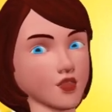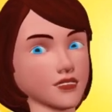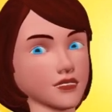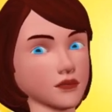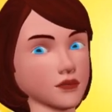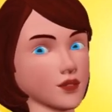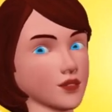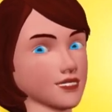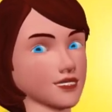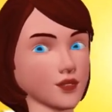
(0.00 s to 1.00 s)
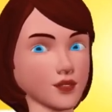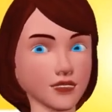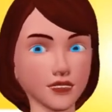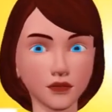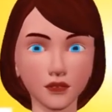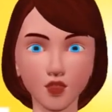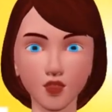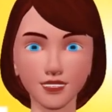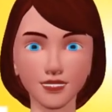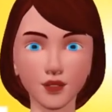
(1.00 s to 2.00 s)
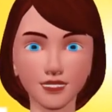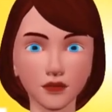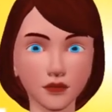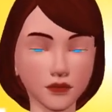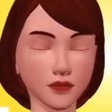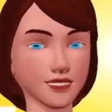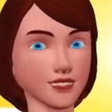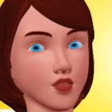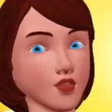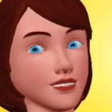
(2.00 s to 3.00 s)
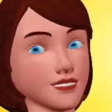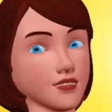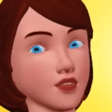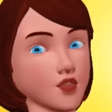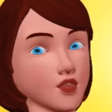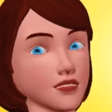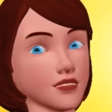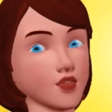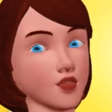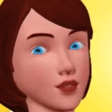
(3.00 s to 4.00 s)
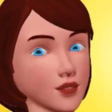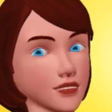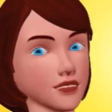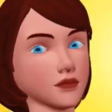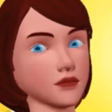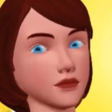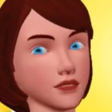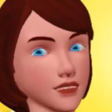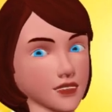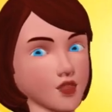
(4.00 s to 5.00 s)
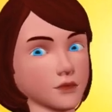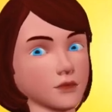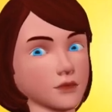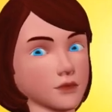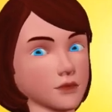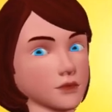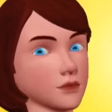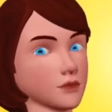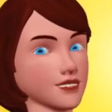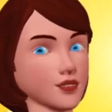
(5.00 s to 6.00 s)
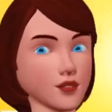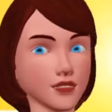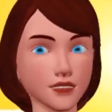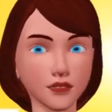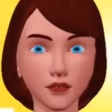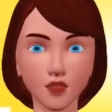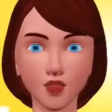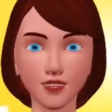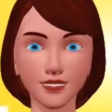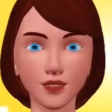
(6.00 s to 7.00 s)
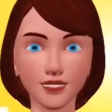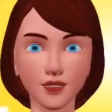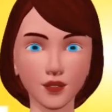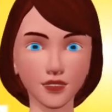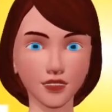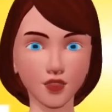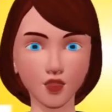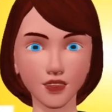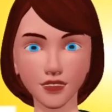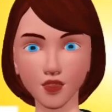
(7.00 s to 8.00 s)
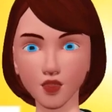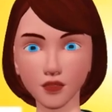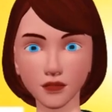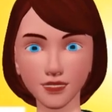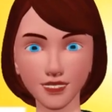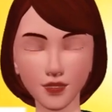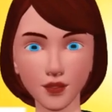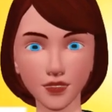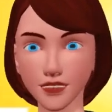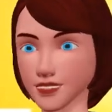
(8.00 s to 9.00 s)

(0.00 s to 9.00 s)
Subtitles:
A thin needle is inserted into the suspected area to aspirate draw out cells. FNA biopsies are minimally invasive and can be